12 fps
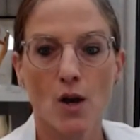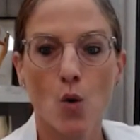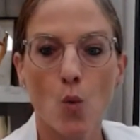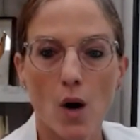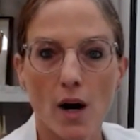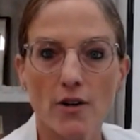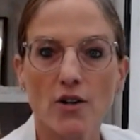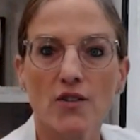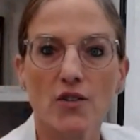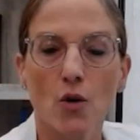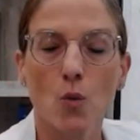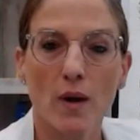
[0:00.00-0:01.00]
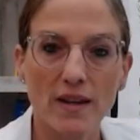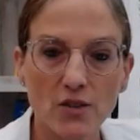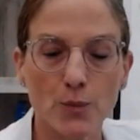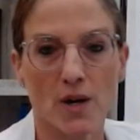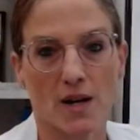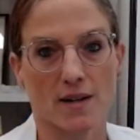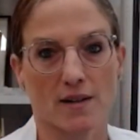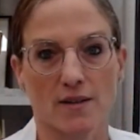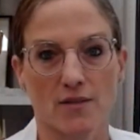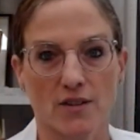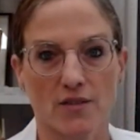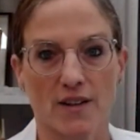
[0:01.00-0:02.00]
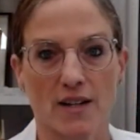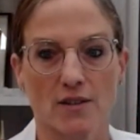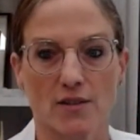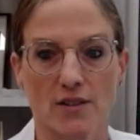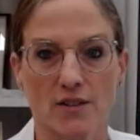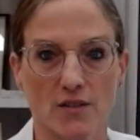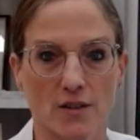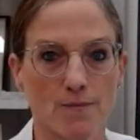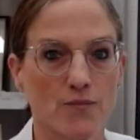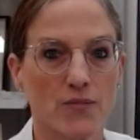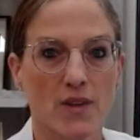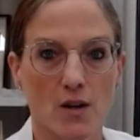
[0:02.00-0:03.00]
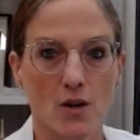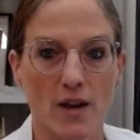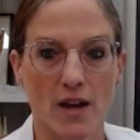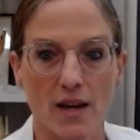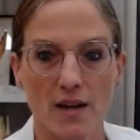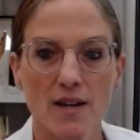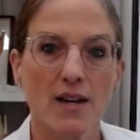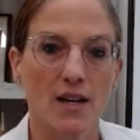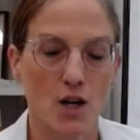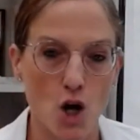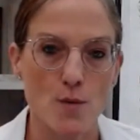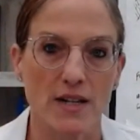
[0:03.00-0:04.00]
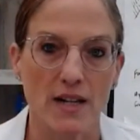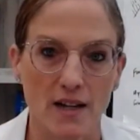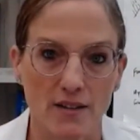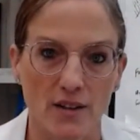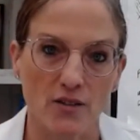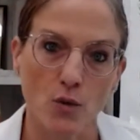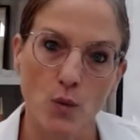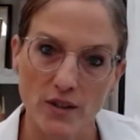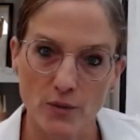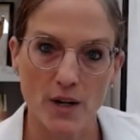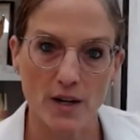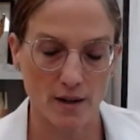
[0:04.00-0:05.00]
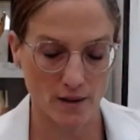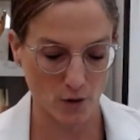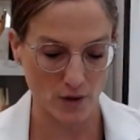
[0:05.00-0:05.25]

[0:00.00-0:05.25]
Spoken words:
Water is the waste product of this final system, okay? And carbon dioxide is a waste product of the